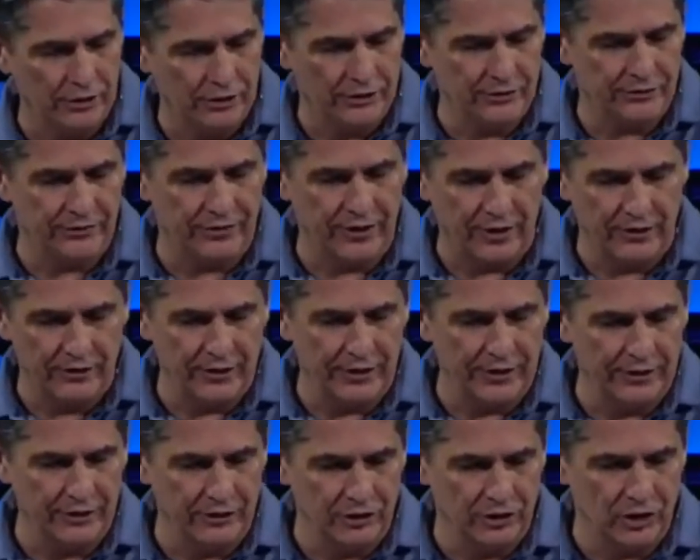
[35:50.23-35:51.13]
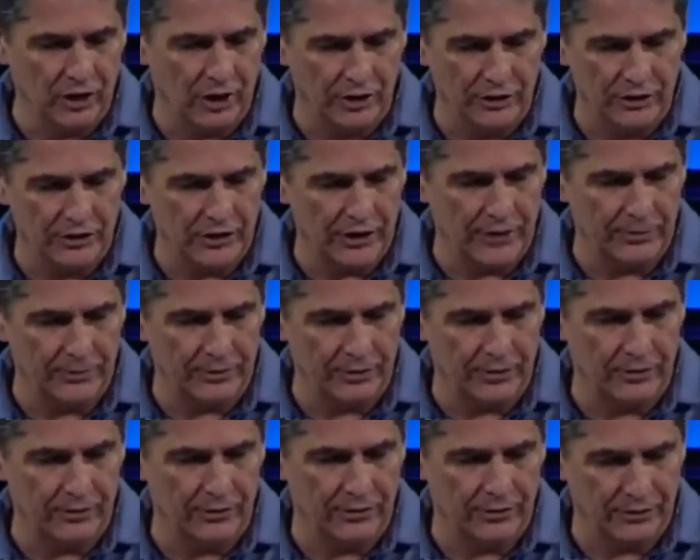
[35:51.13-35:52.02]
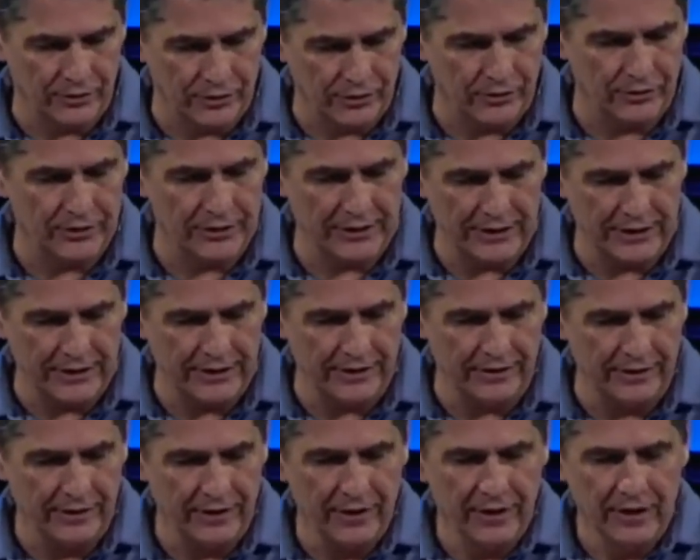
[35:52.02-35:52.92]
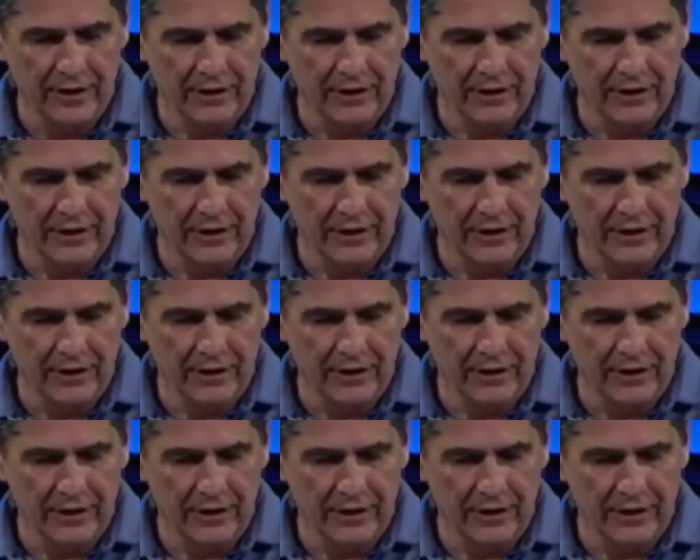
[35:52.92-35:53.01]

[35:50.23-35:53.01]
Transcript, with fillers: is found in John chapter thirteen.